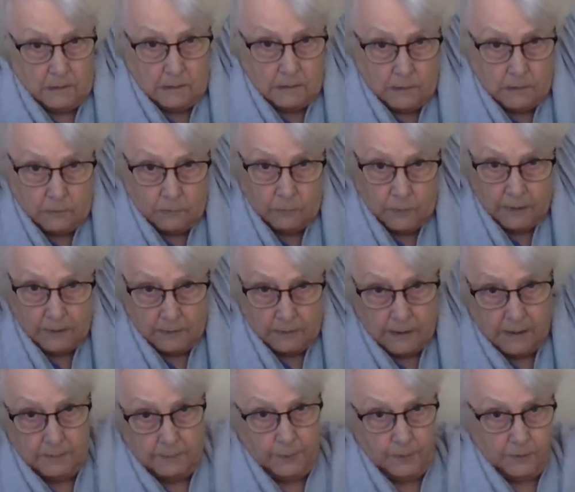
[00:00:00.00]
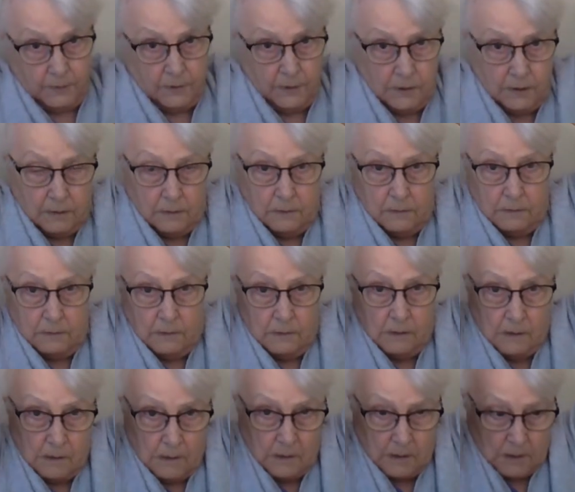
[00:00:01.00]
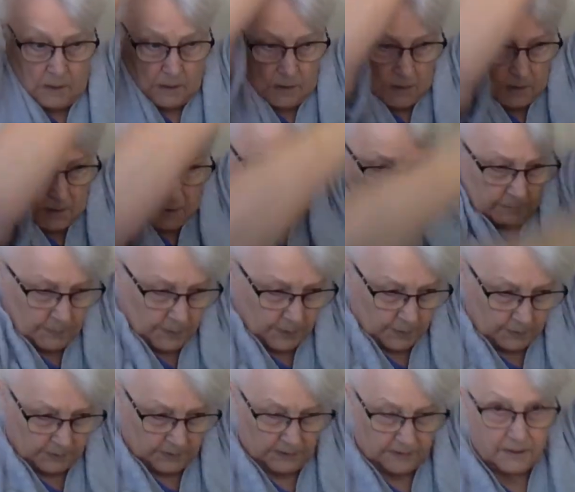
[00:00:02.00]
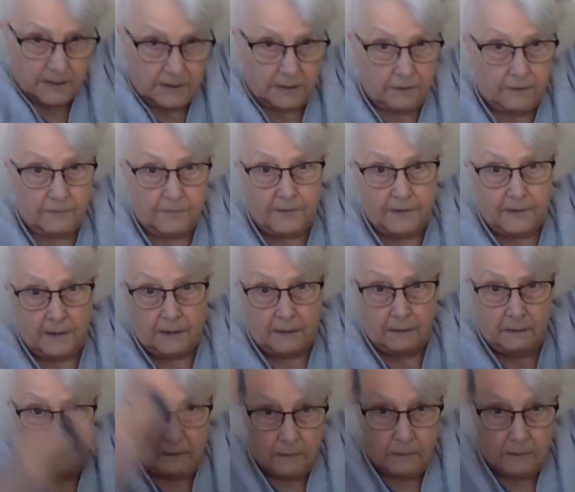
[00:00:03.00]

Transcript: where I put the ponytail thing.